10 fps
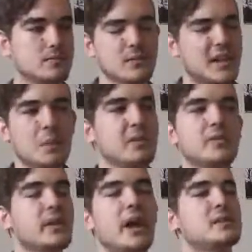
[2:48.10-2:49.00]
I can't believe
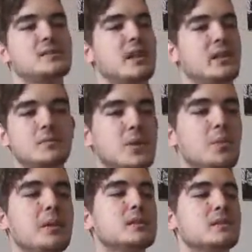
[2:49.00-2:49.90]
the last, 2
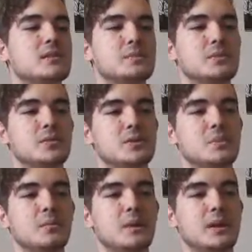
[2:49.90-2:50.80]
minutes of this episode have just
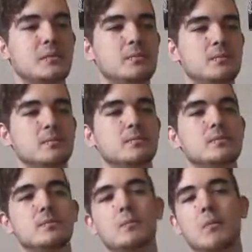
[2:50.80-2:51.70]
been me
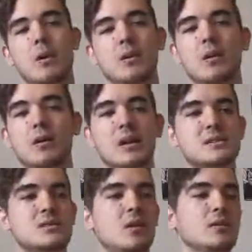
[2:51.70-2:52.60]
monologuing
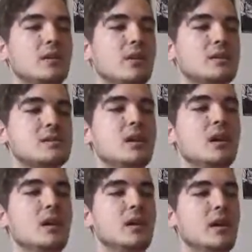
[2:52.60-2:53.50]
song lyrics.
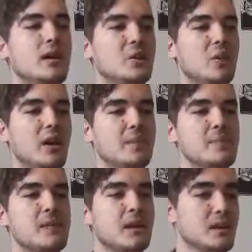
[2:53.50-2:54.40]
Anyway,
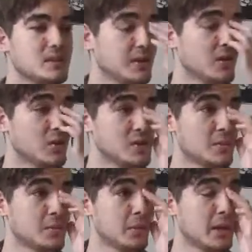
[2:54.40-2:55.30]
speaking of which,
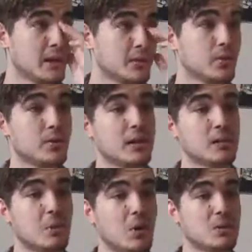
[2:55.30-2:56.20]
I've been playing through
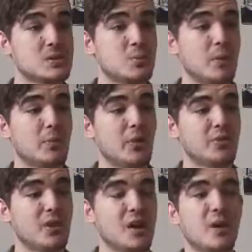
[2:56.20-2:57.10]
Kingdom Hearts
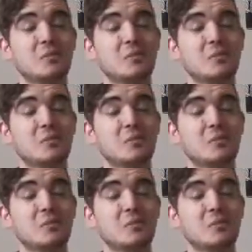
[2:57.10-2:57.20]
1.5.